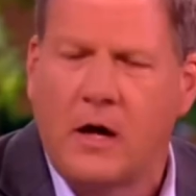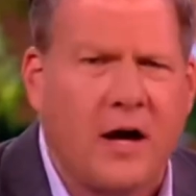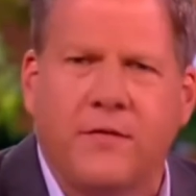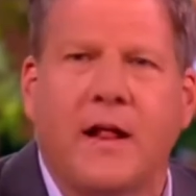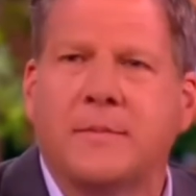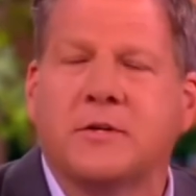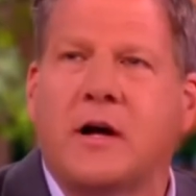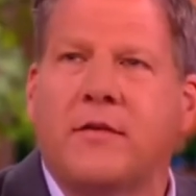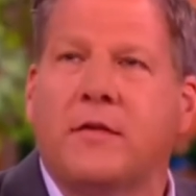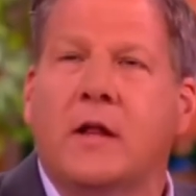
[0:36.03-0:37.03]
Awful.
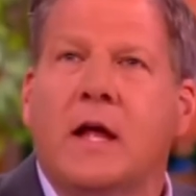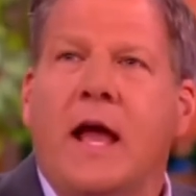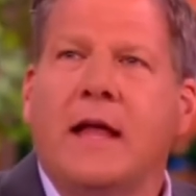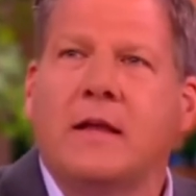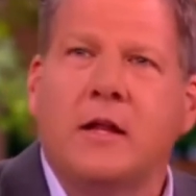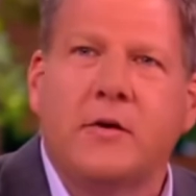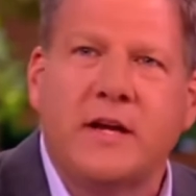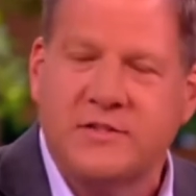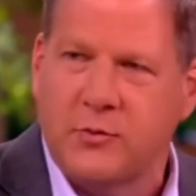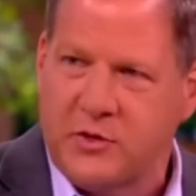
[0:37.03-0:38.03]
Absolutely awful. And, you know,
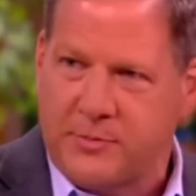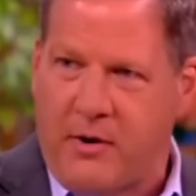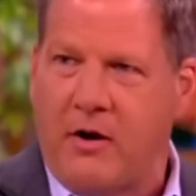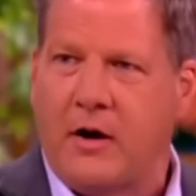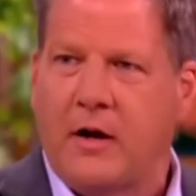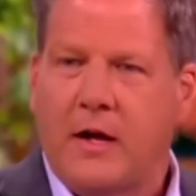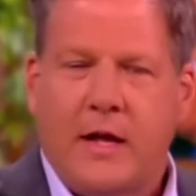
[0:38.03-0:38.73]
here's the worst part.